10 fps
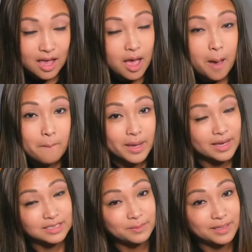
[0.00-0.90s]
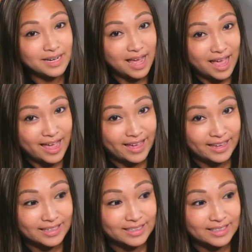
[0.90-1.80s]
my husband and I
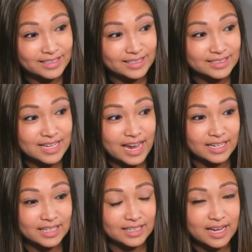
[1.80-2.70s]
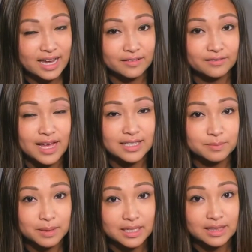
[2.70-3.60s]
decided kind of last
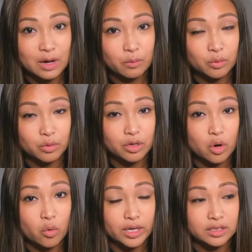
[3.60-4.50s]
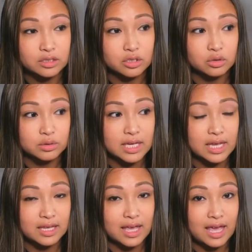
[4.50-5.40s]
minute that we were going to
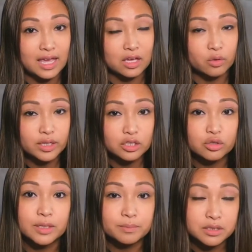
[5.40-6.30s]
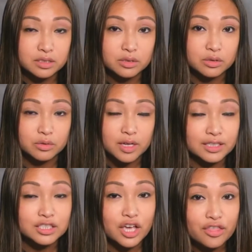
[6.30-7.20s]
take a quick trip to
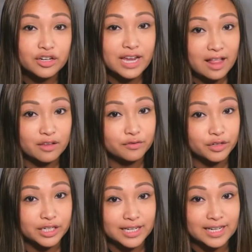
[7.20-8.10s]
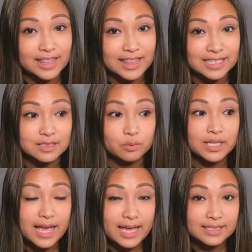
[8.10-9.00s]
Southern California this
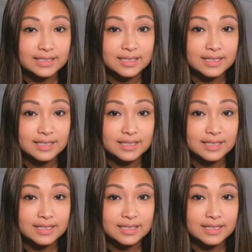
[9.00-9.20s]
weekend,